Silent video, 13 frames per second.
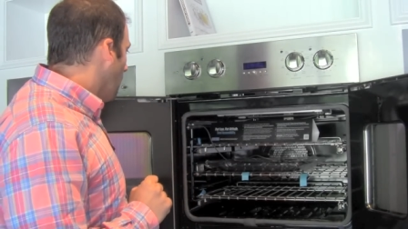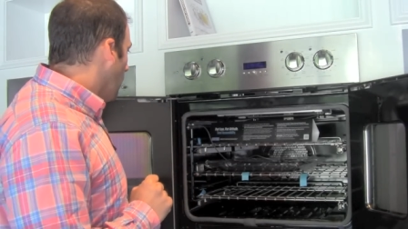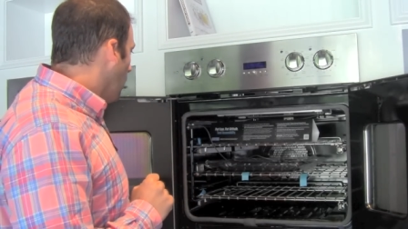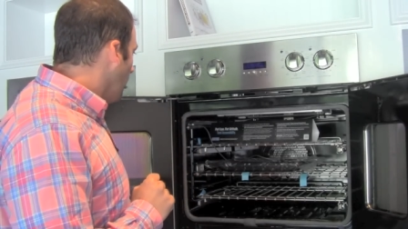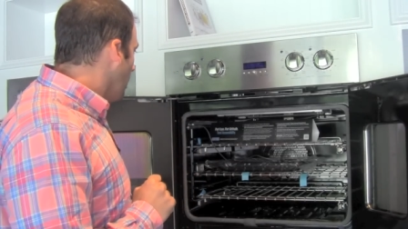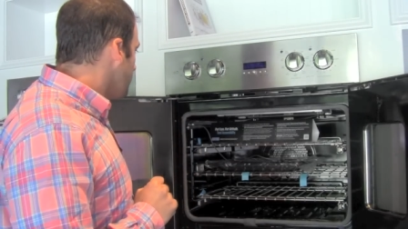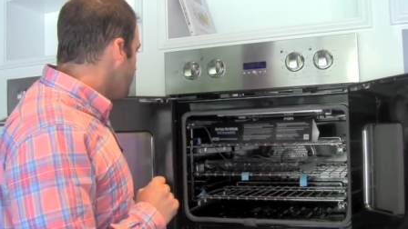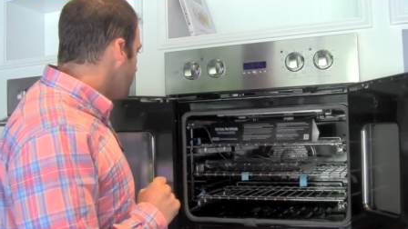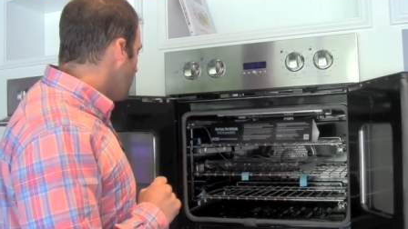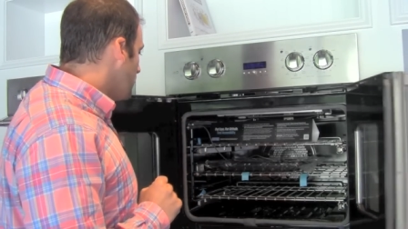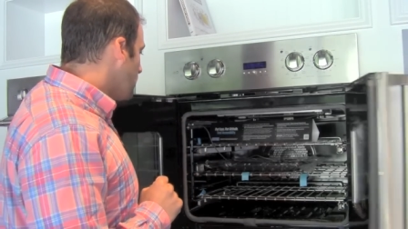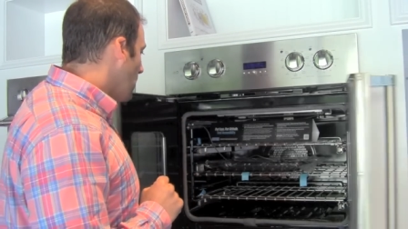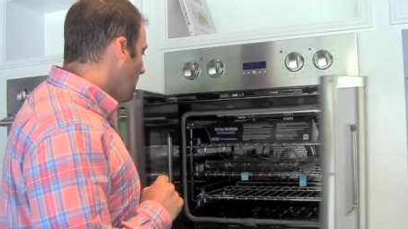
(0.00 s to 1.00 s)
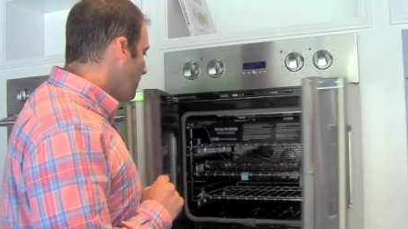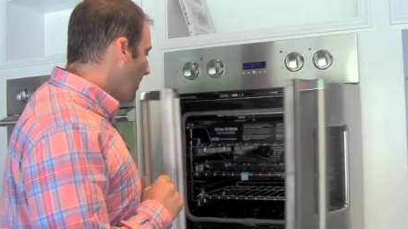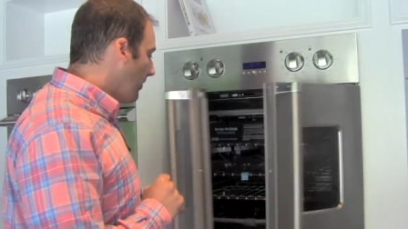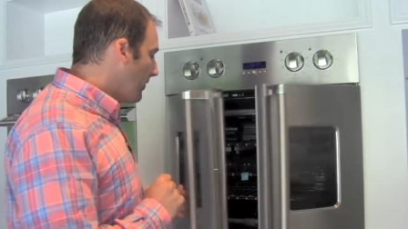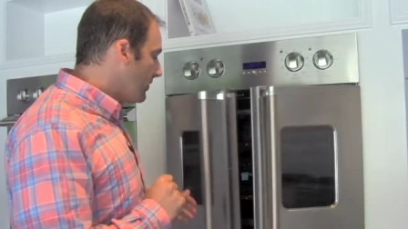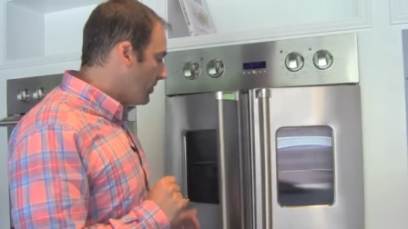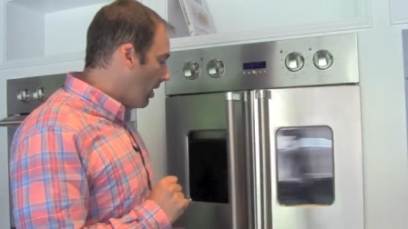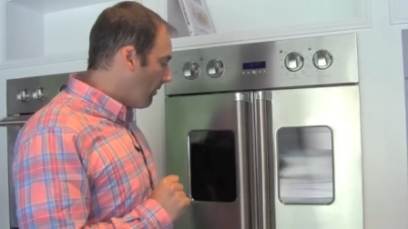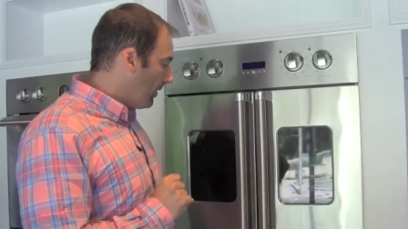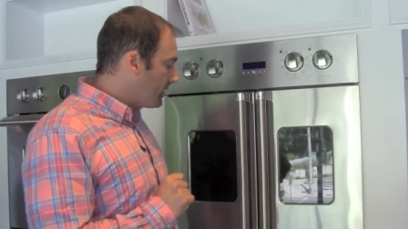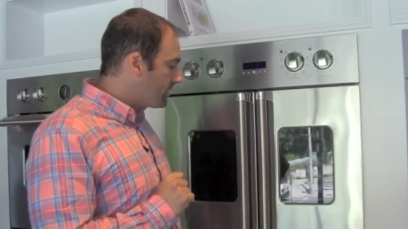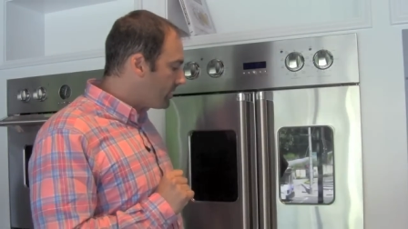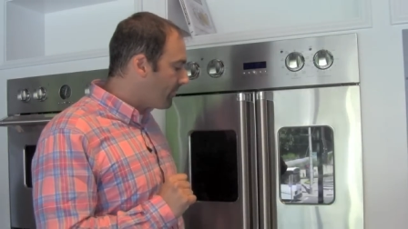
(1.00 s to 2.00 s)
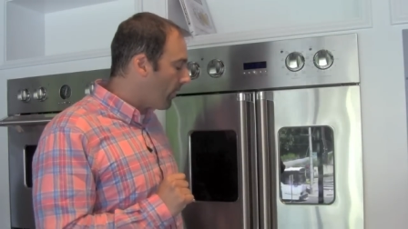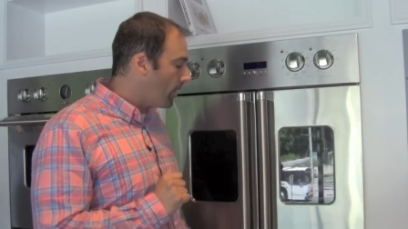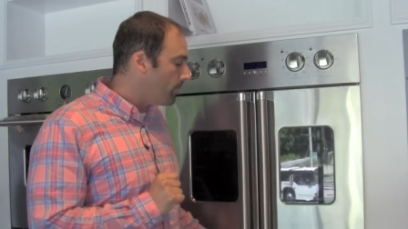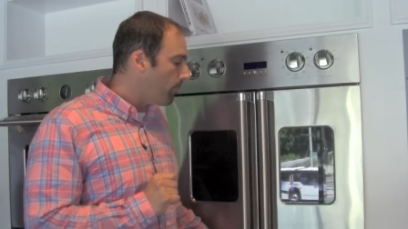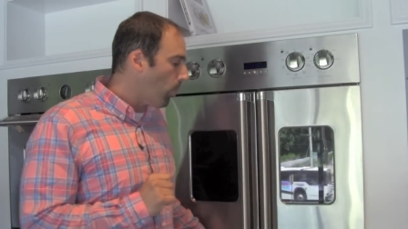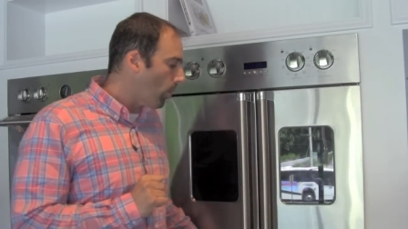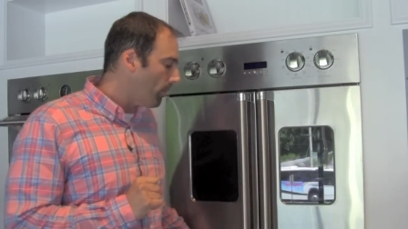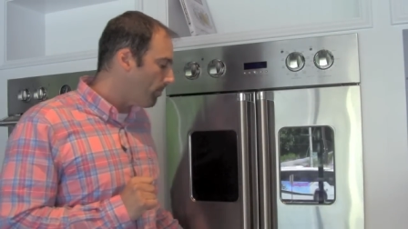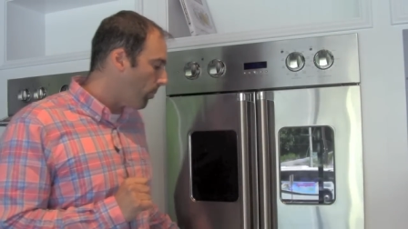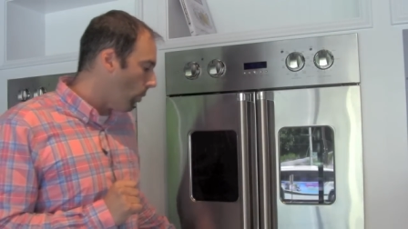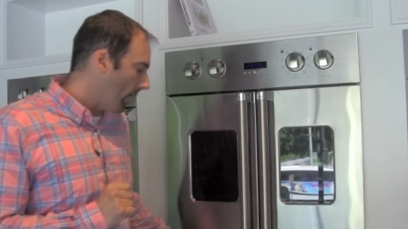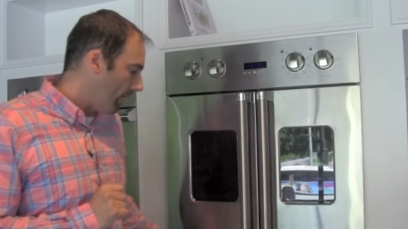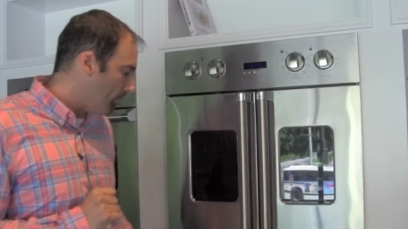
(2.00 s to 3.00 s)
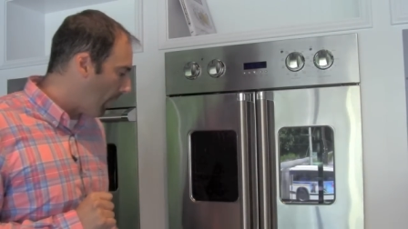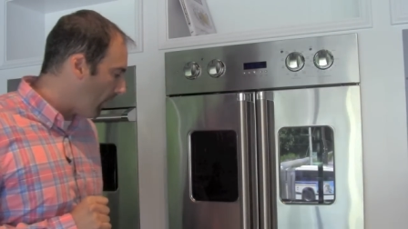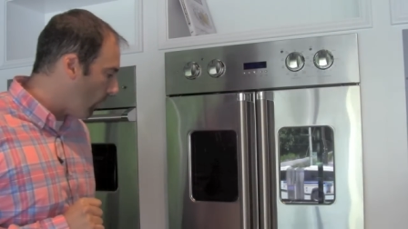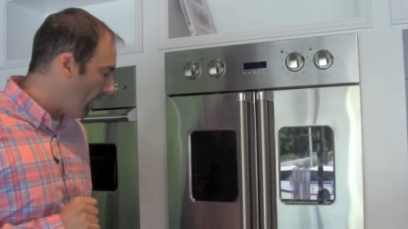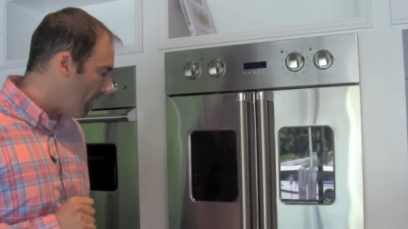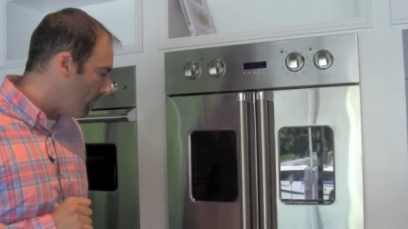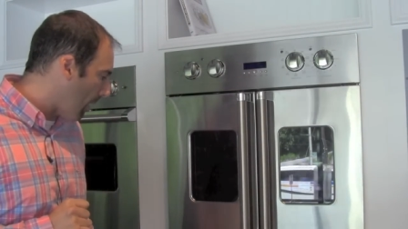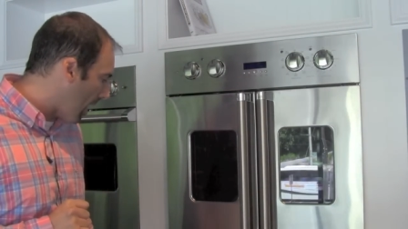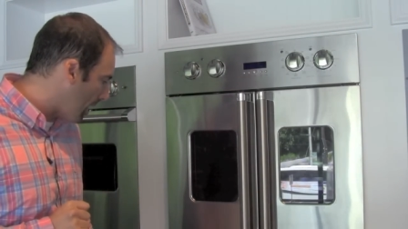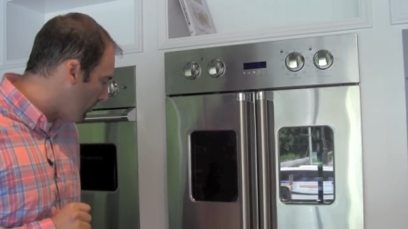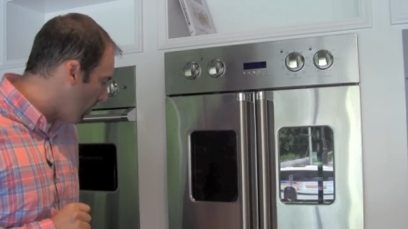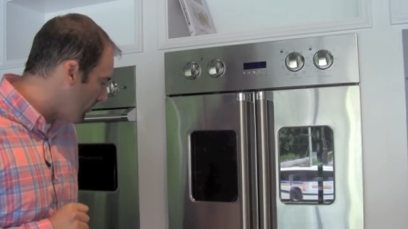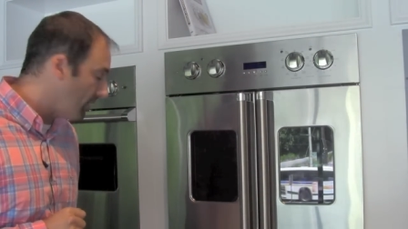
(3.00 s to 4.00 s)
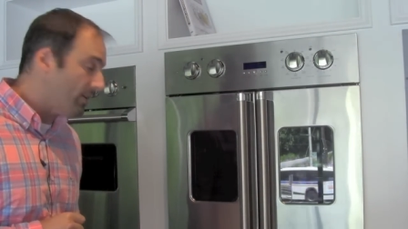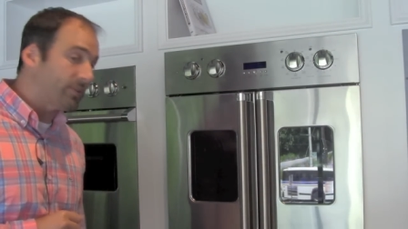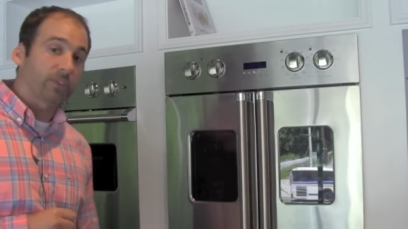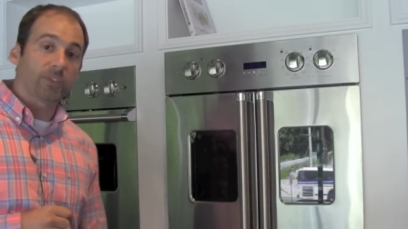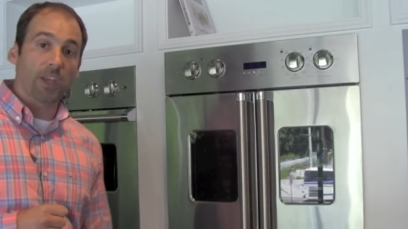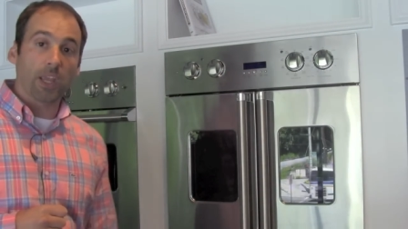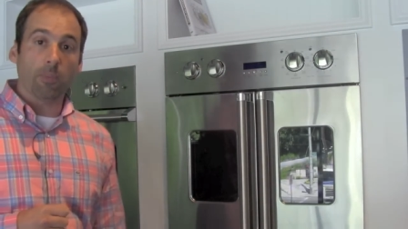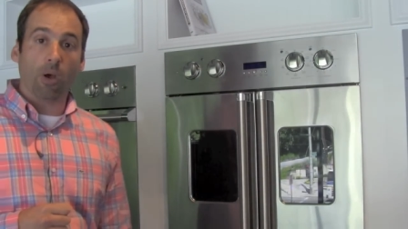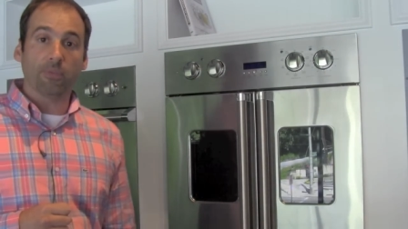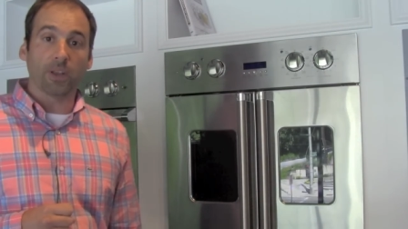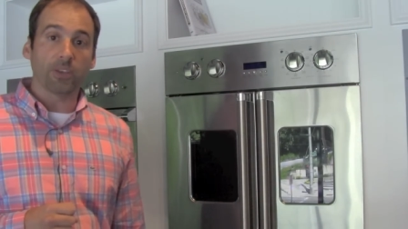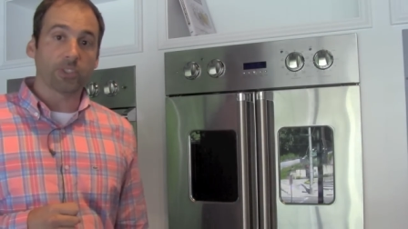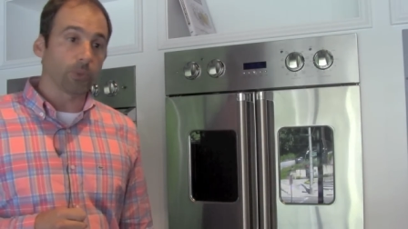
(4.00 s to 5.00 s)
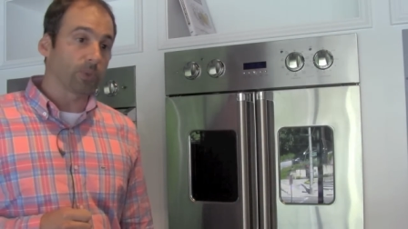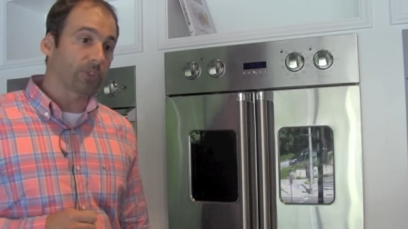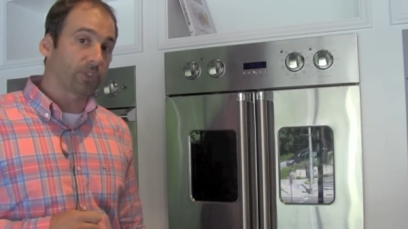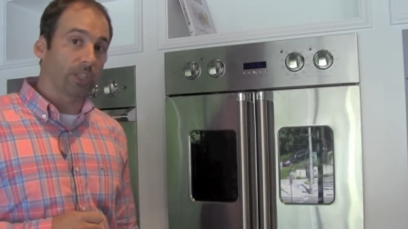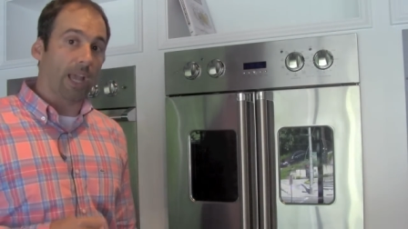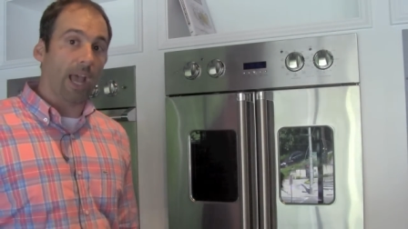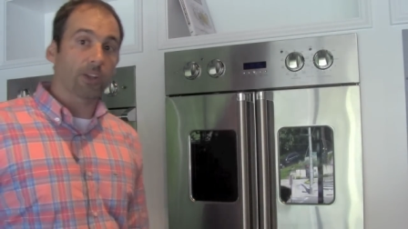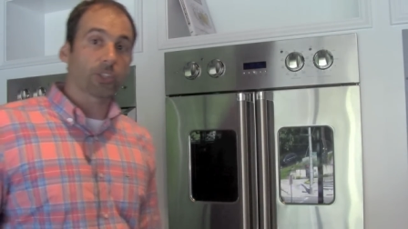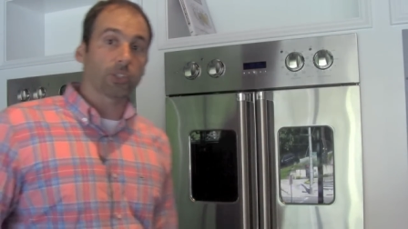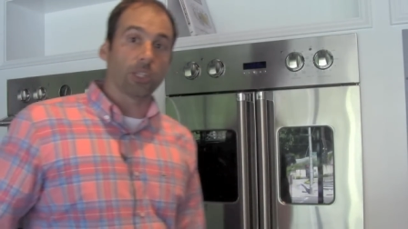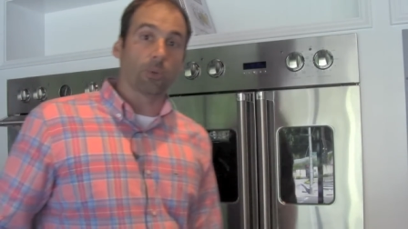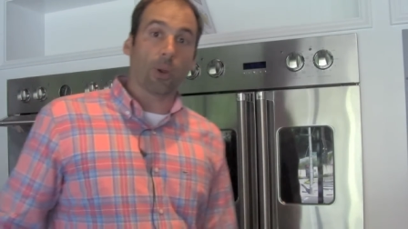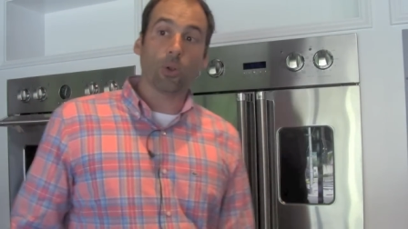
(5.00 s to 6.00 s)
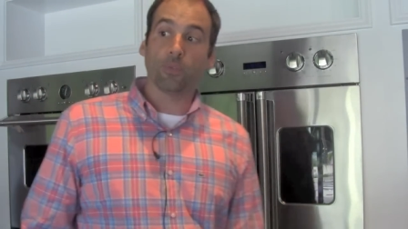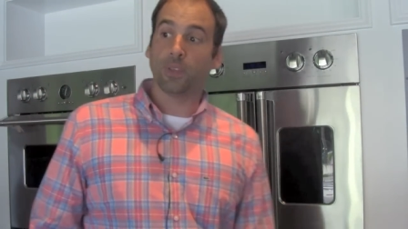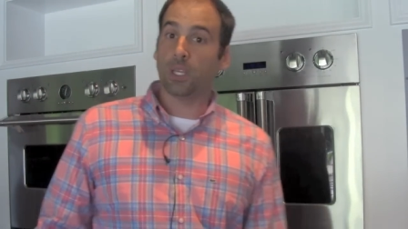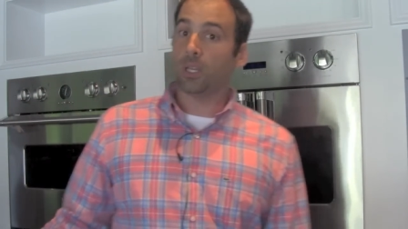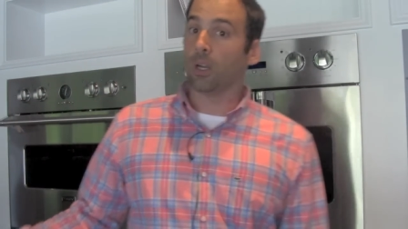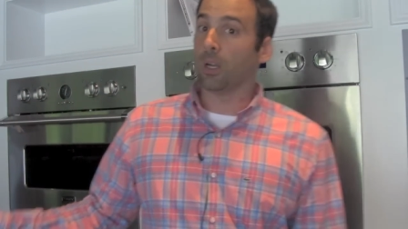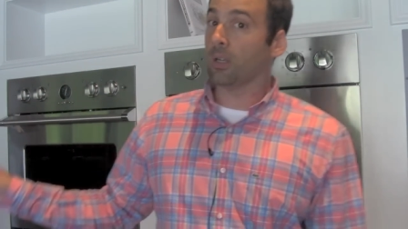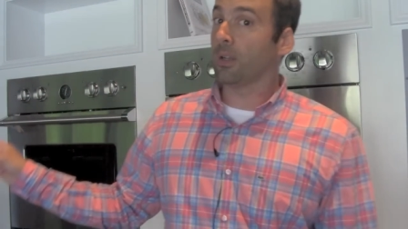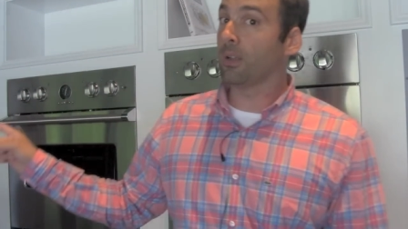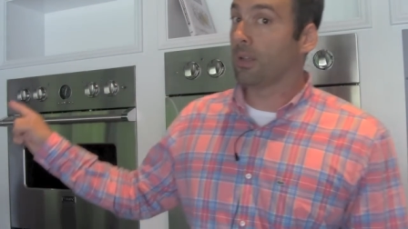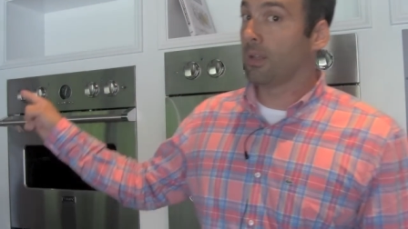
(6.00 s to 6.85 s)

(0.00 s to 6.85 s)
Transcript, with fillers: what else is there to talk about this oven? This is a very important point. By the way, the bottom oven is the same oven as you will see actually right over here